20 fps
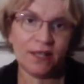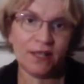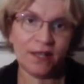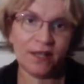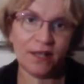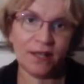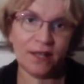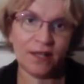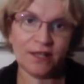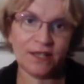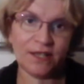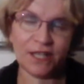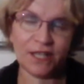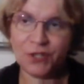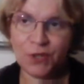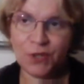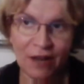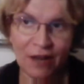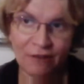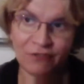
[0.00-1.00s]
that
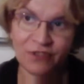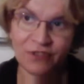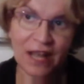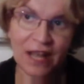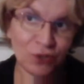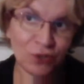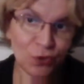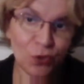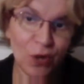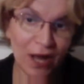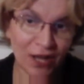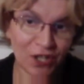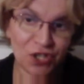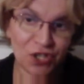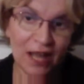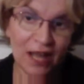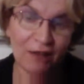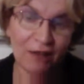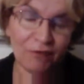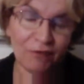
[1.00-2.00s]
you
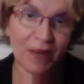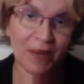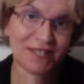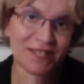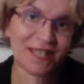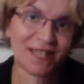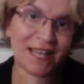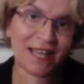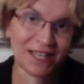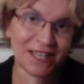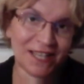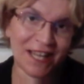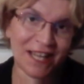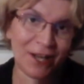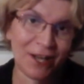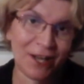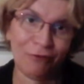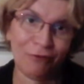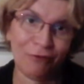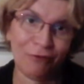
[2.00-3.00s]
actually have a basic
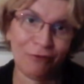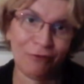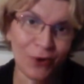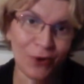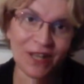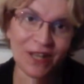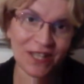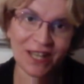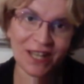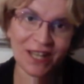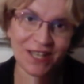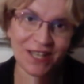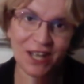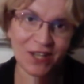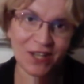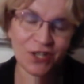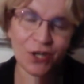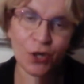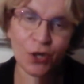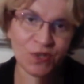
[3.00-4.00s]
understanding of law and
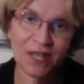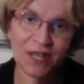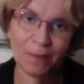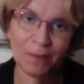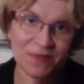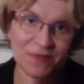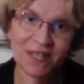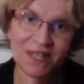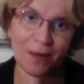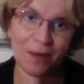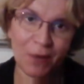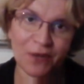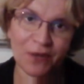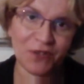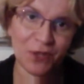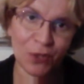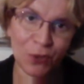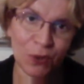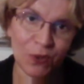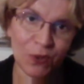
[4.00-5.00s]
know something about
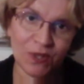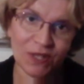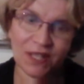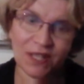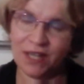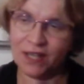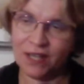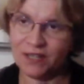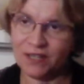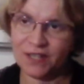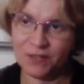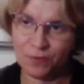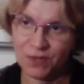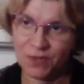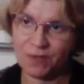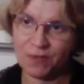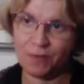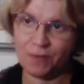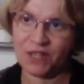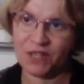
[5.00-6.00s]
the law. And this
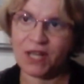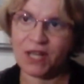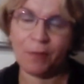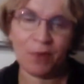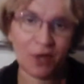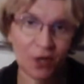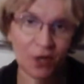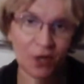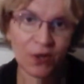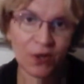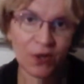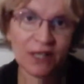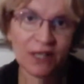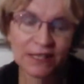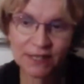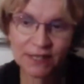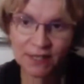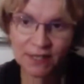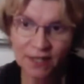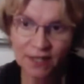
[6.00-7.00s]
was about common law.
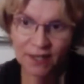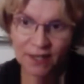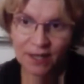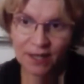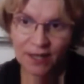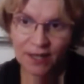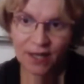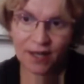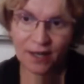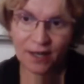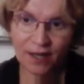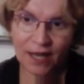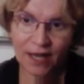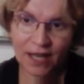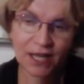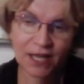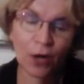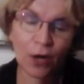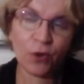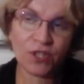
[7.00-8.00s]

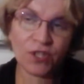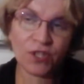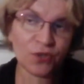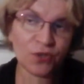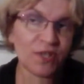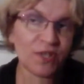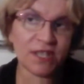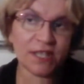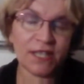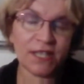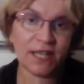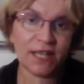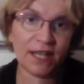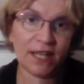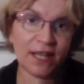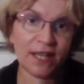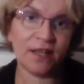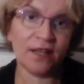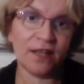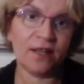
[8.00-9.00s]
And I also
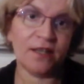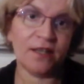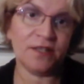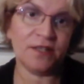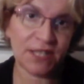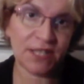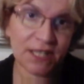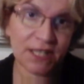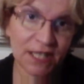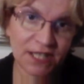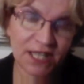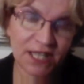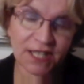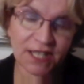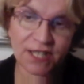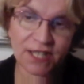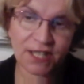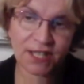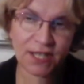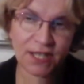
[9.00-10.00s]
recently did
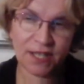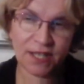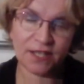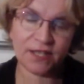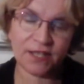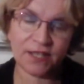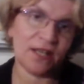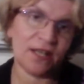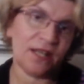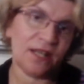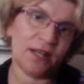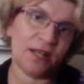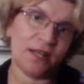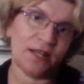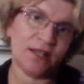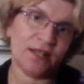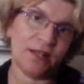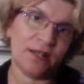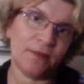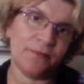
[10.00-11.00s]
and succeeded
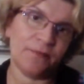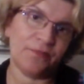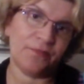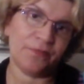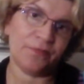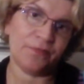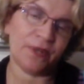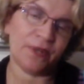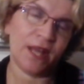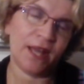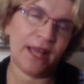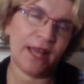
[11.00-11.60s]
a